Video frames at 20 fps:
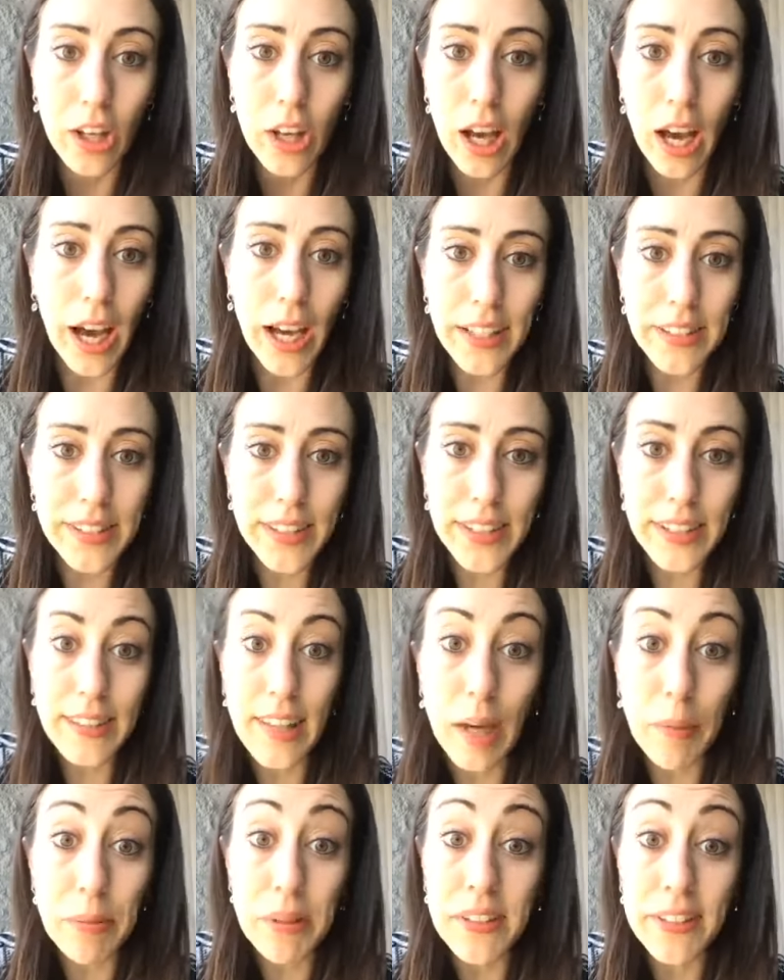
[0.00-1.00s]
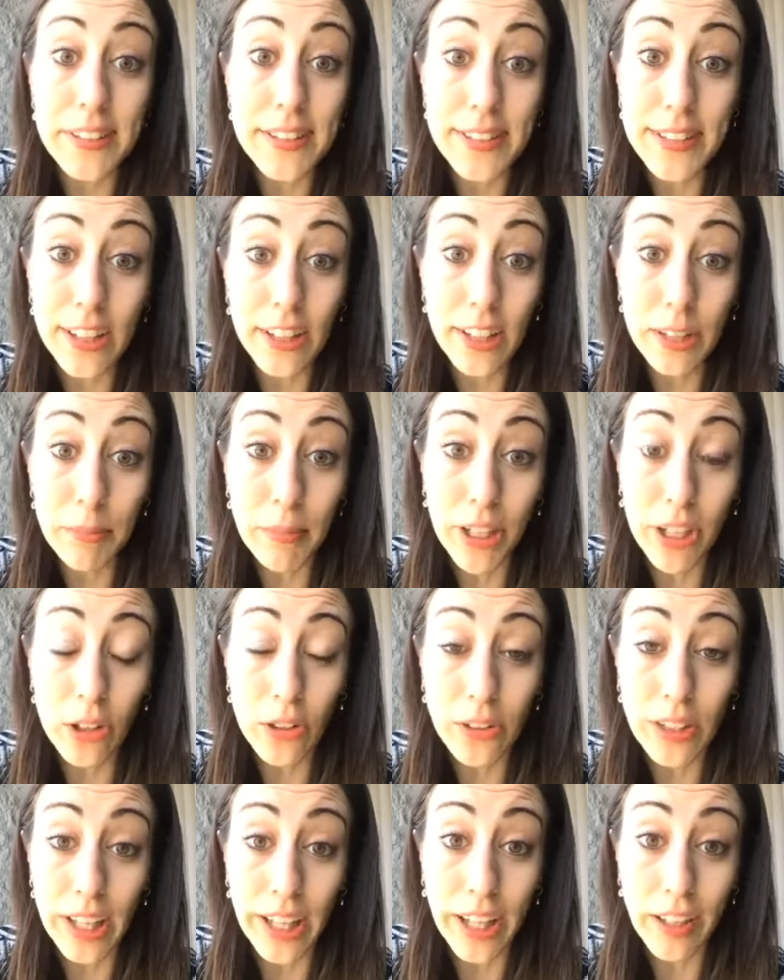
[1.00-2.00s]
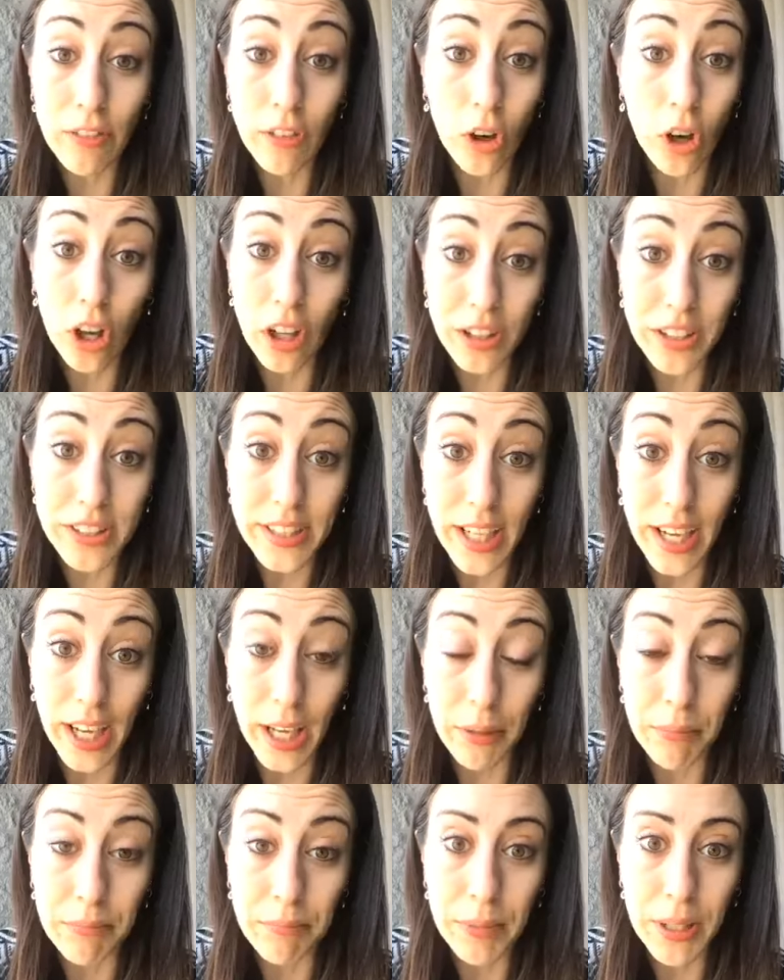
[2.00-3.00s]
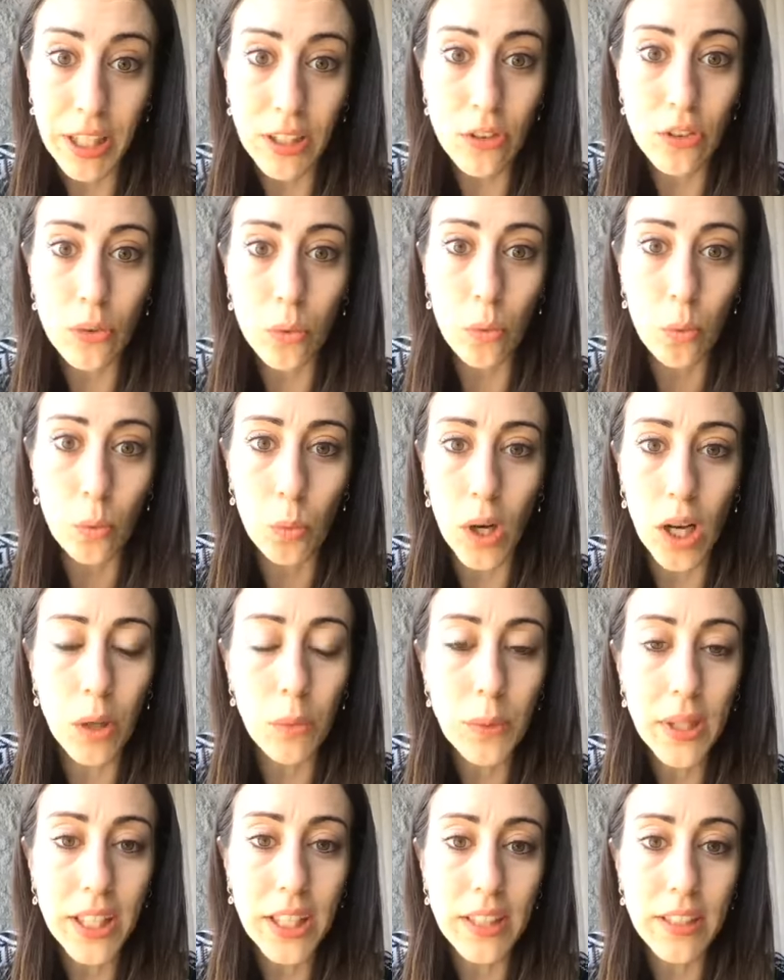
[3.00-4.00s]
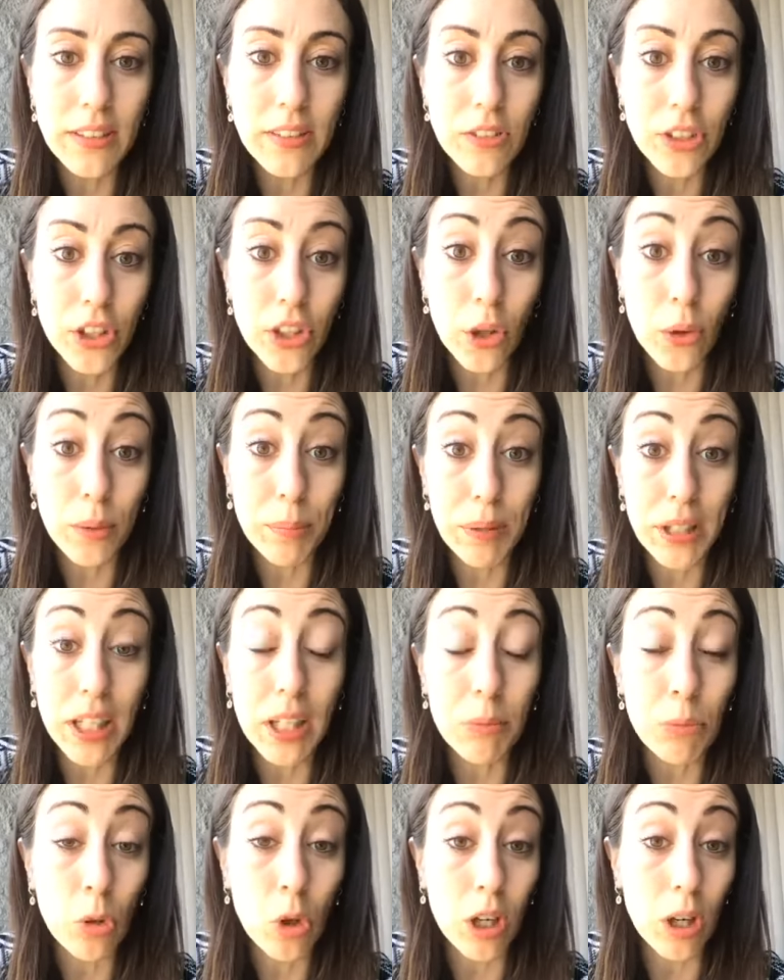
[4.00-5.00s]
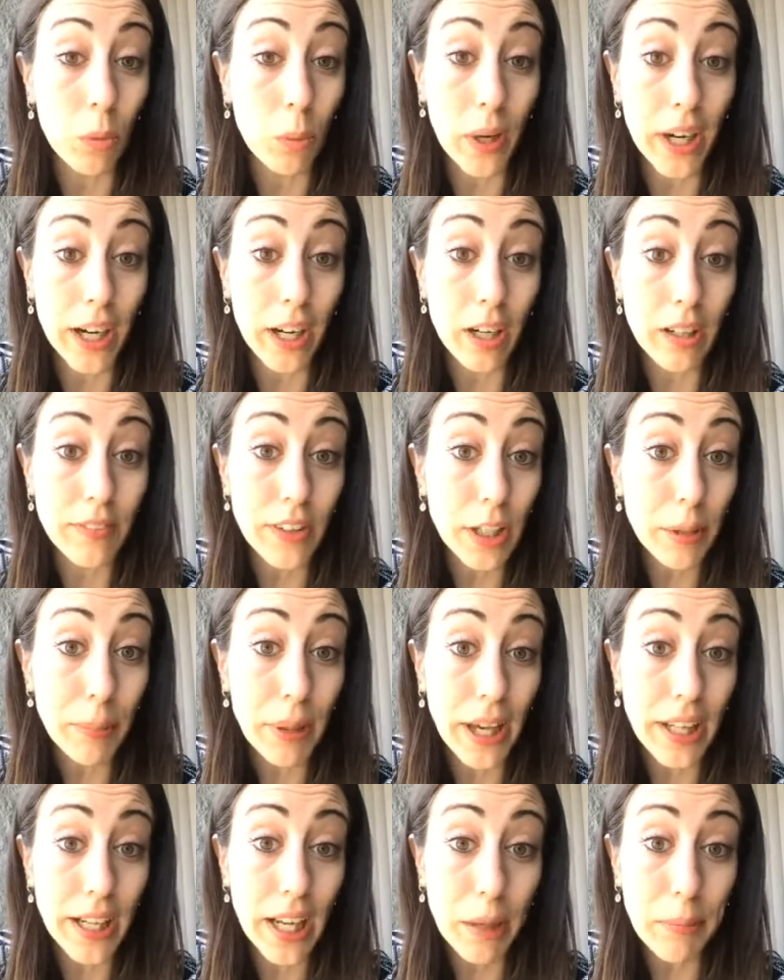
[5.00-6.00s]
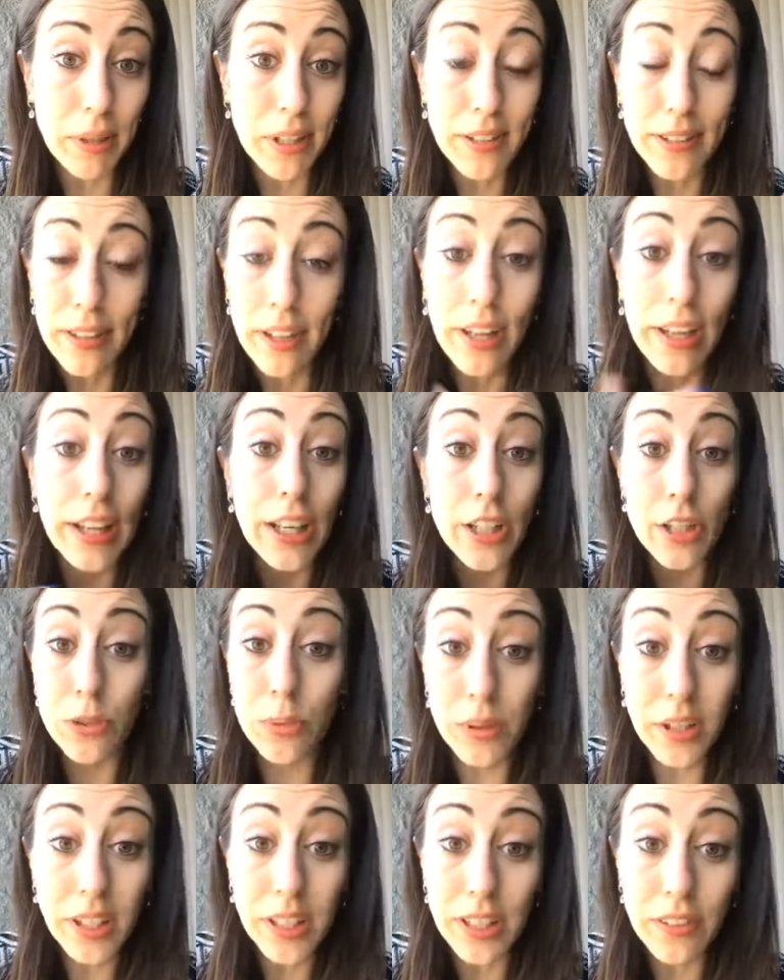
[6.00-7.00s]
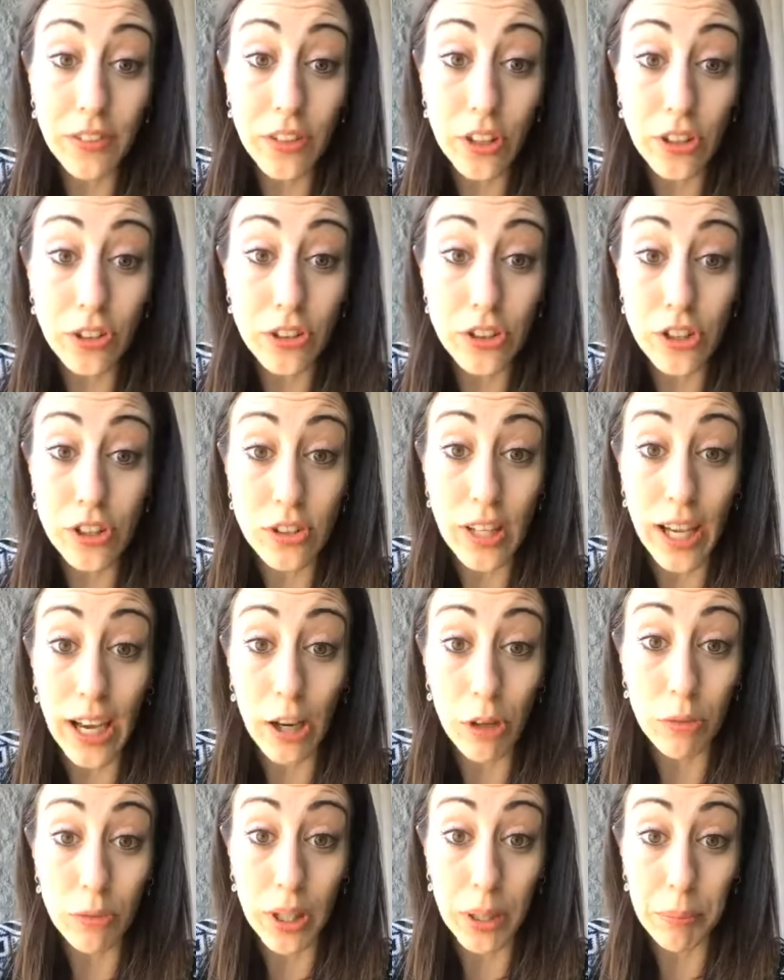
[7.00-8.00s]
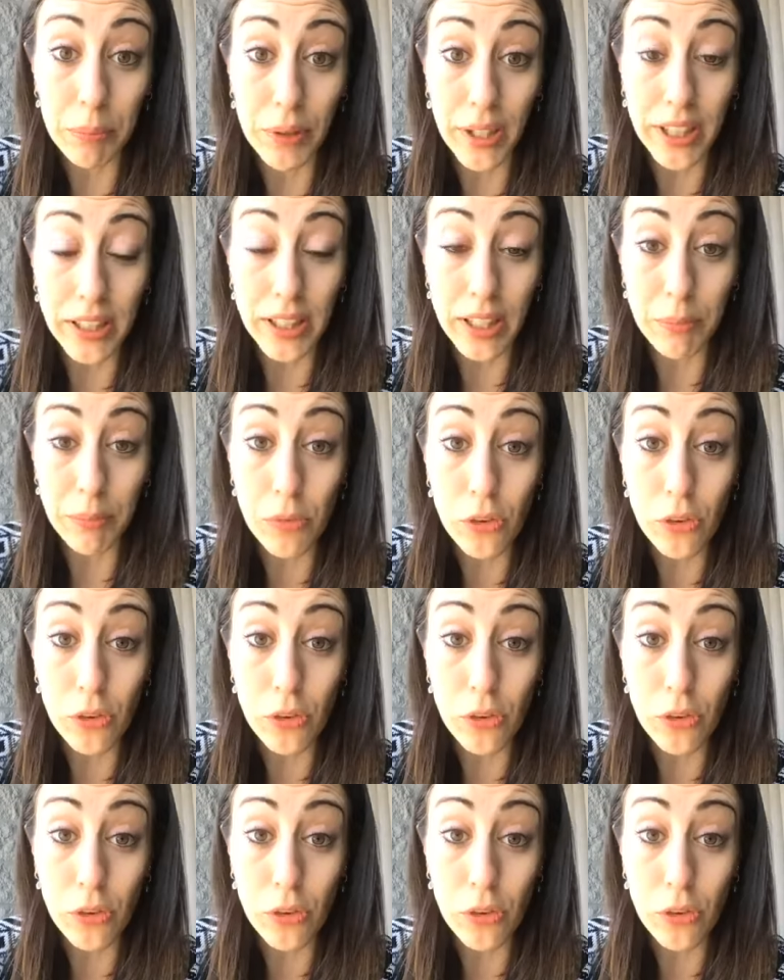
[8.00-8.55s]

I see this happen still in my own life all the time, because while we, become more aware of our bad habits, it's really difficult to just outright break them.